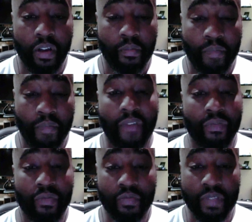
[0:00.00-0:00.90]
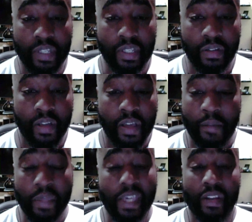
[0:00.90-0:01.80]
bathrooms and
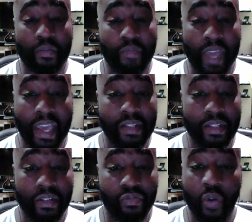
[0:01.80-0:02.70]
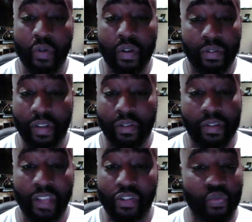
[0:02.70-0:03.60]
picking up bags and throwing,
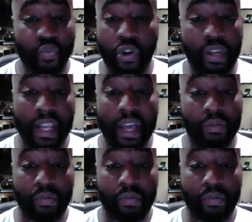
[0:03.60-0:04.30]
like just working out,